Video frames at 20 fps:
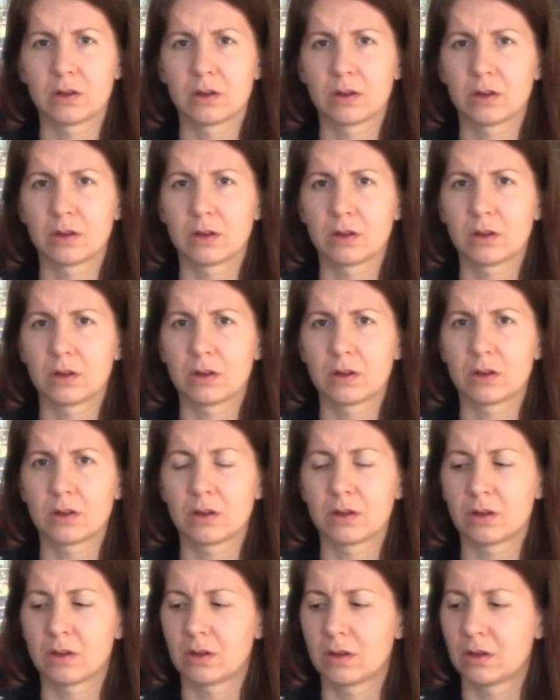
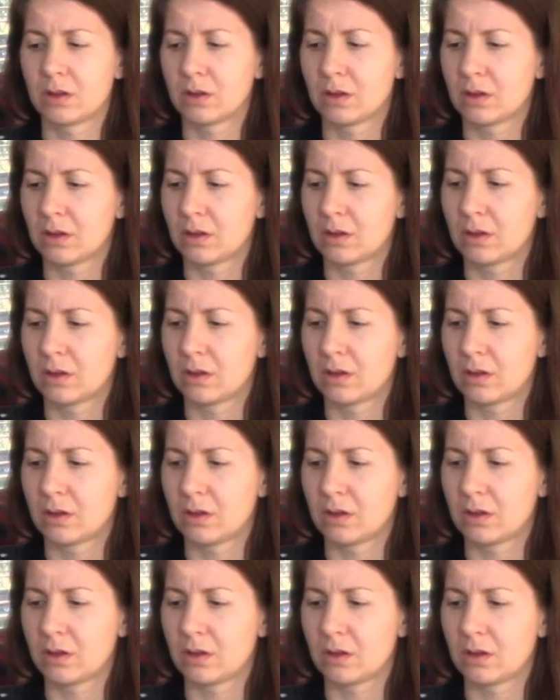
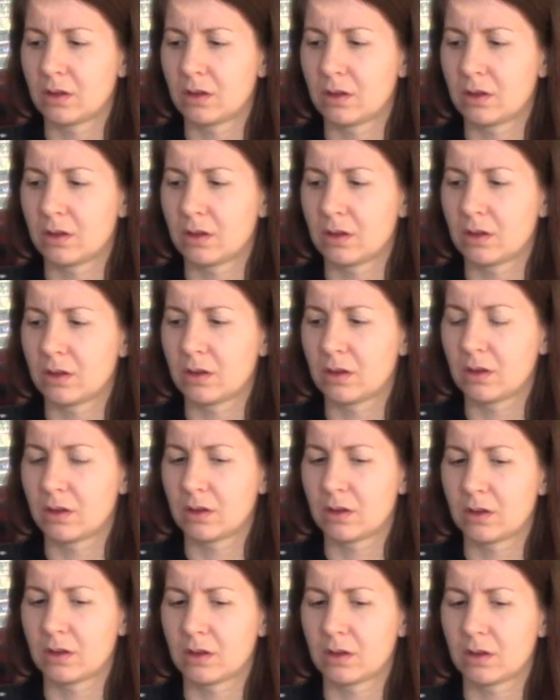
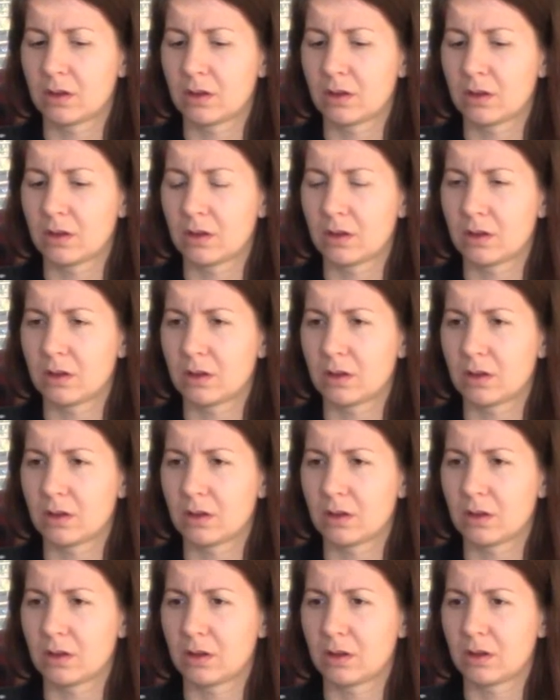
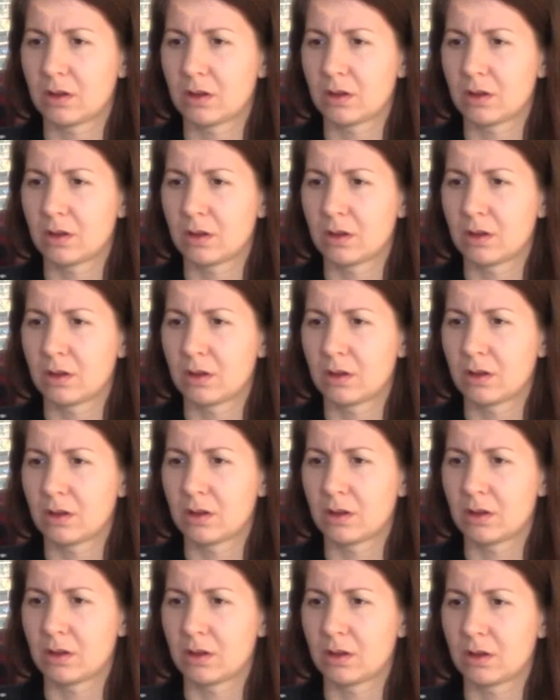
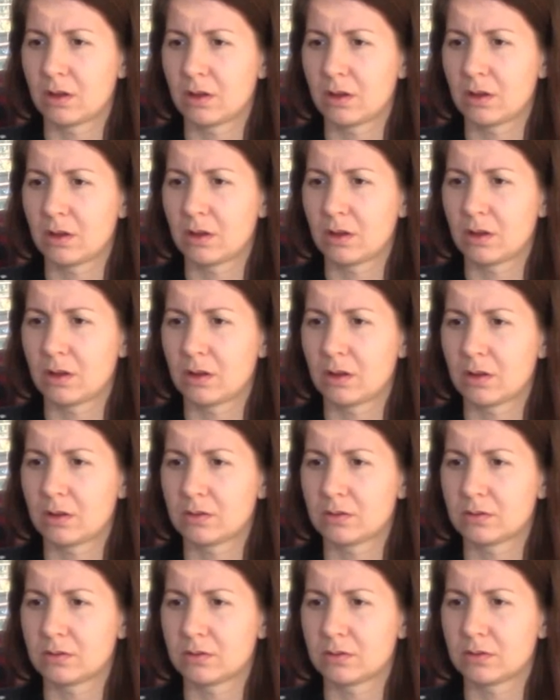
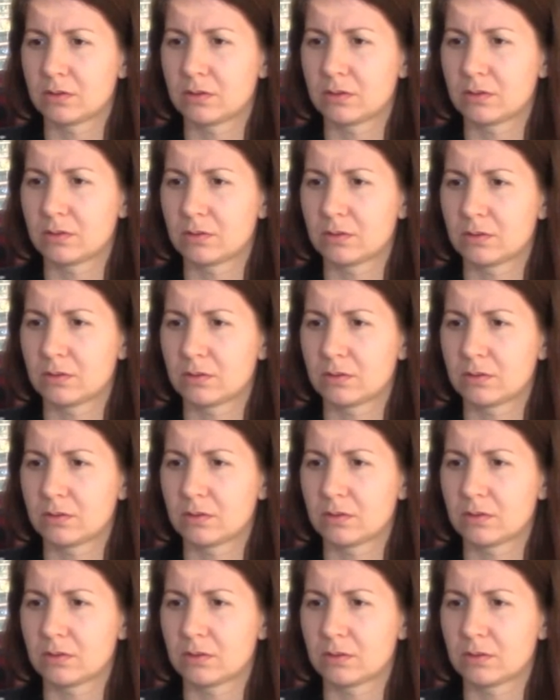
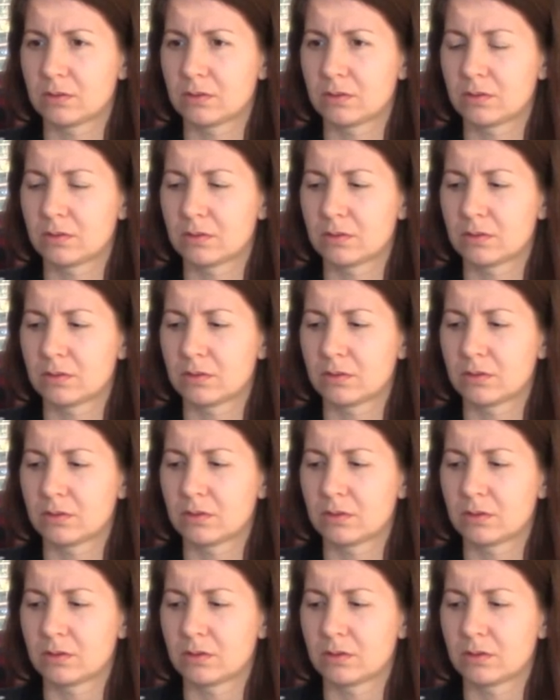This person isn't speaking.